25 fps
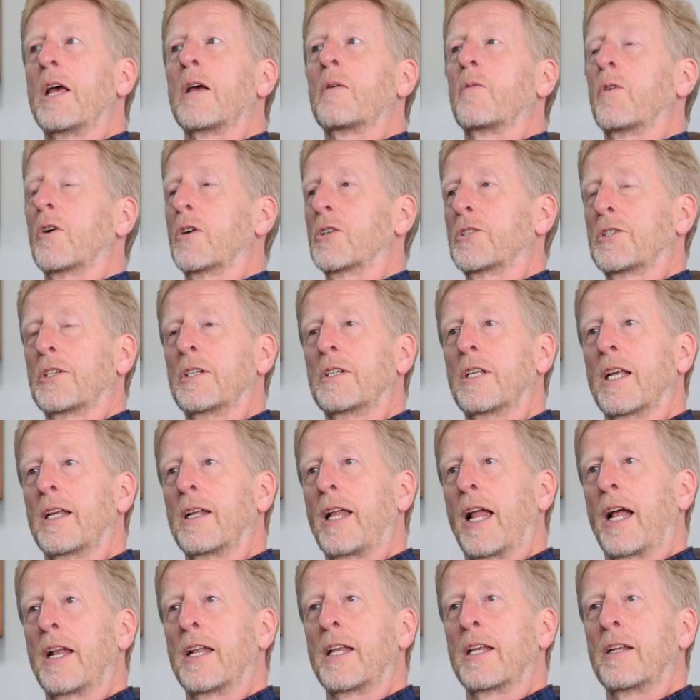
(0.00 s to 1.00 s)
He was, he
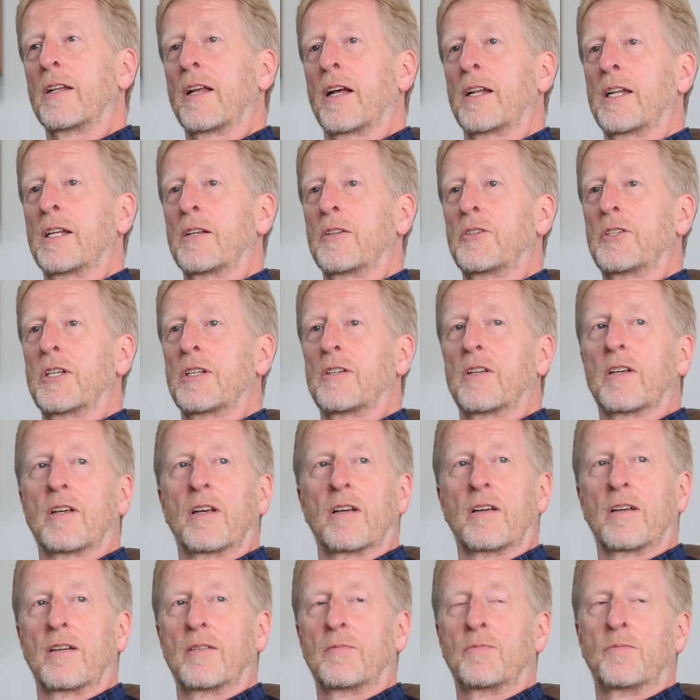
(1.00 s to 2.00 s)
did
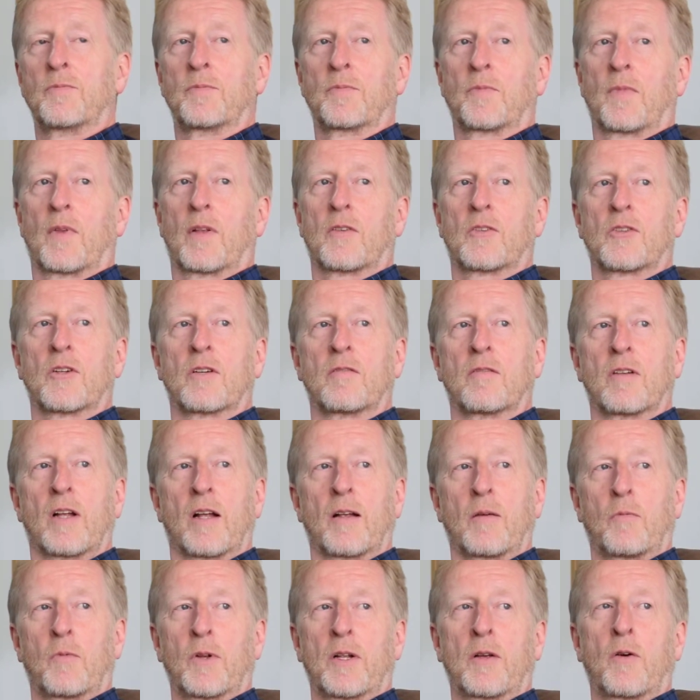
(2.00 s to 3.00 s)
a sort of
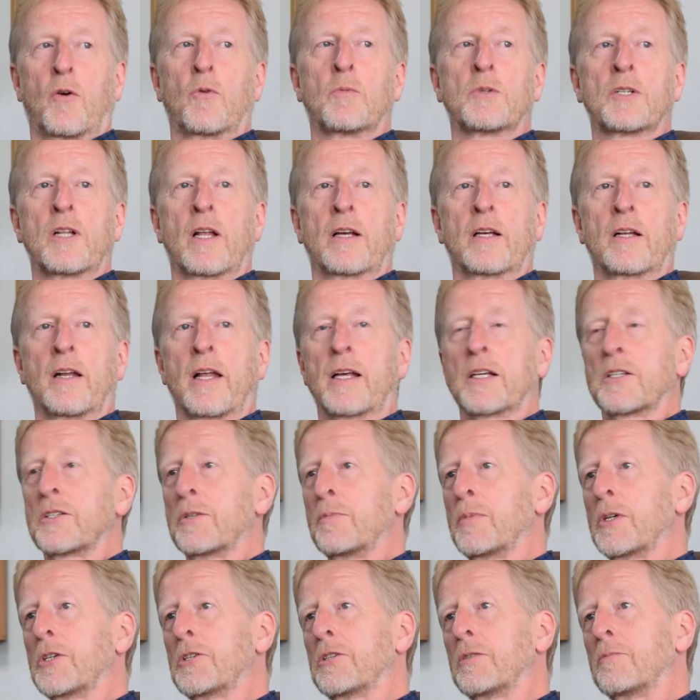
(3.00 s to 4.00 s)
almost like an
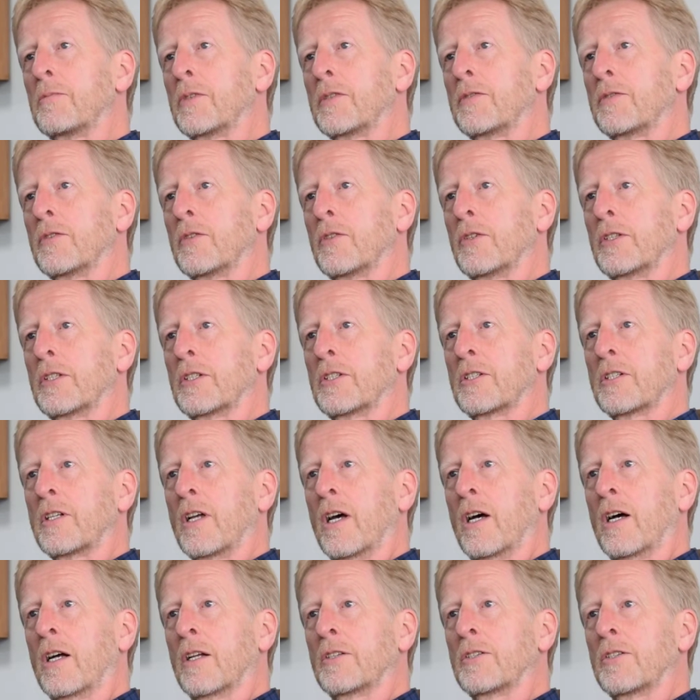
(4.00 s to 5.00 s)
exhibition before the
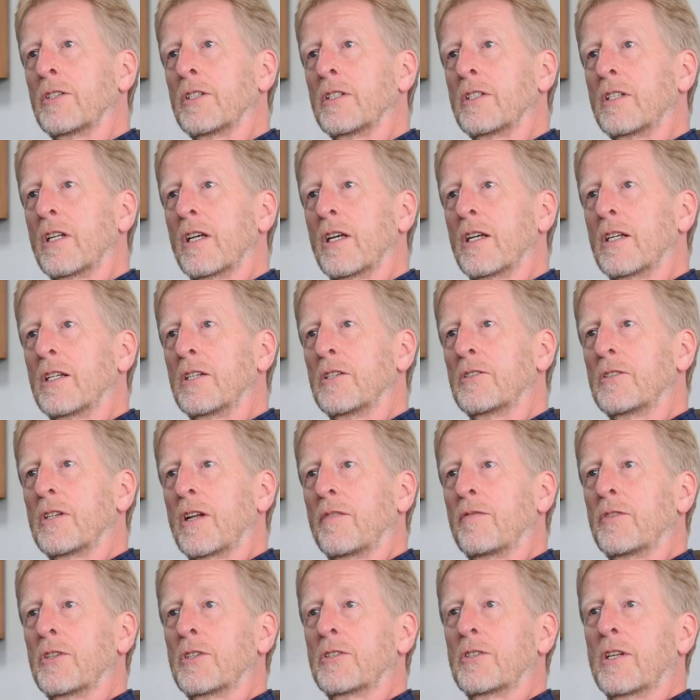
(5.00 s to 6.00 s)
start of the day. He used to
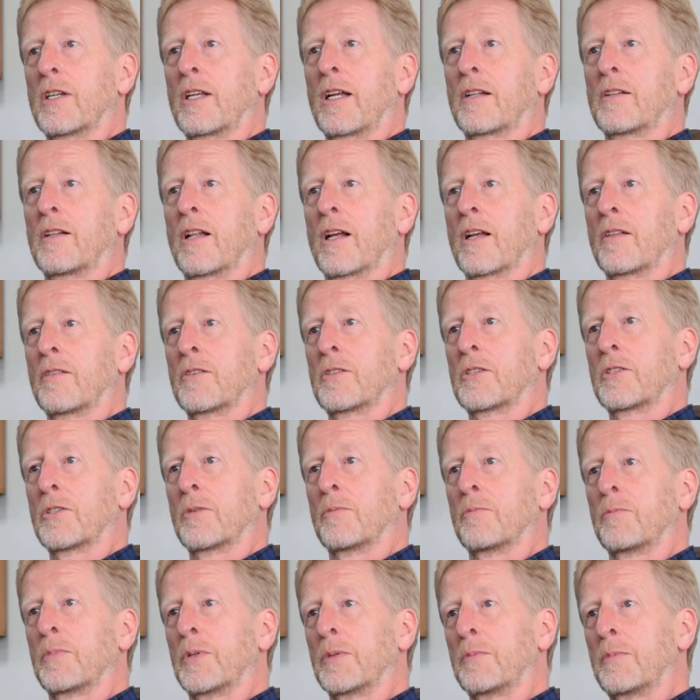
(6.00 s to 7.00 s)
have this. He had like the
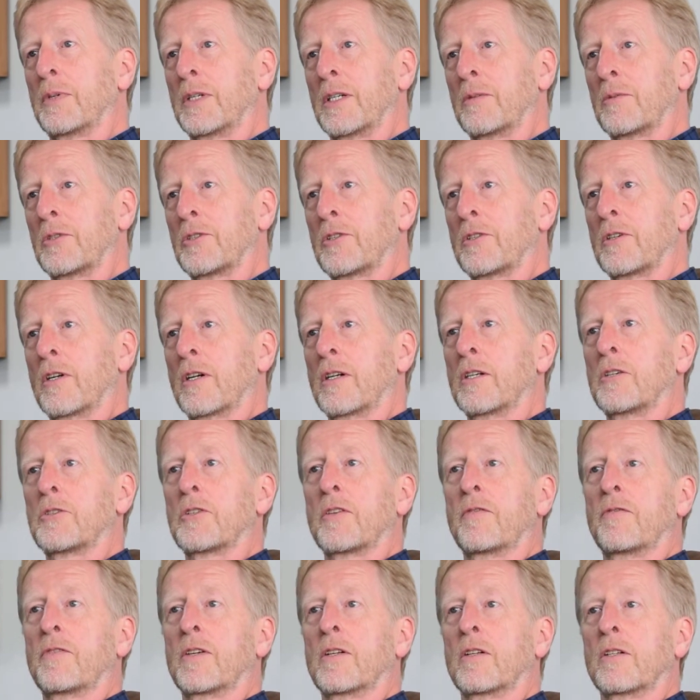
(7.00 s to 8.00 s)
stump up, and he used to
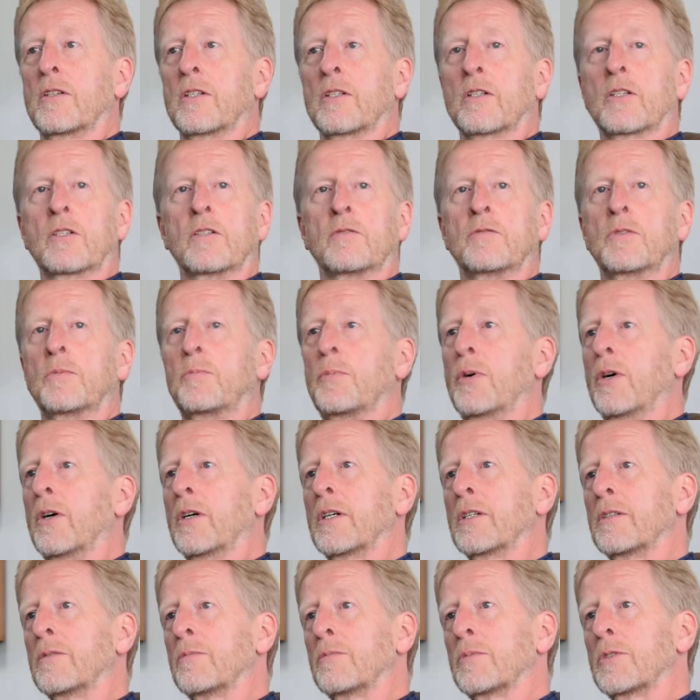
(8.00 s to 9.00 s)
field at cover
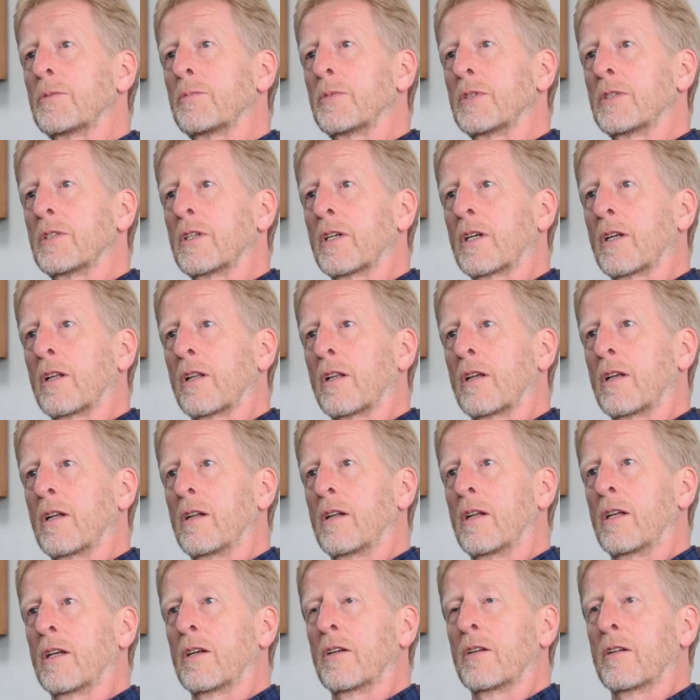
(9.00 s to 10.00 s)
point particularly, and
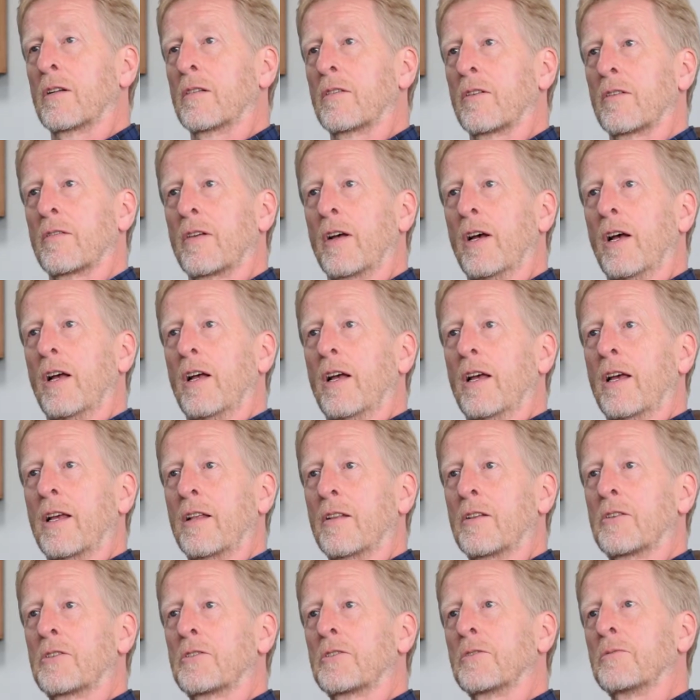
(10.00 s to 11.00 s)
it could hit
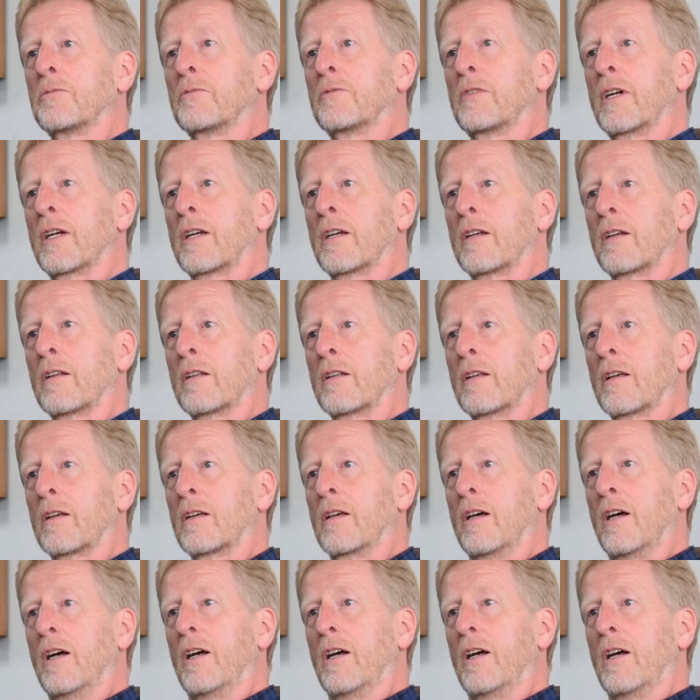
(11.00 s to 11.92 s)
the stump regularly.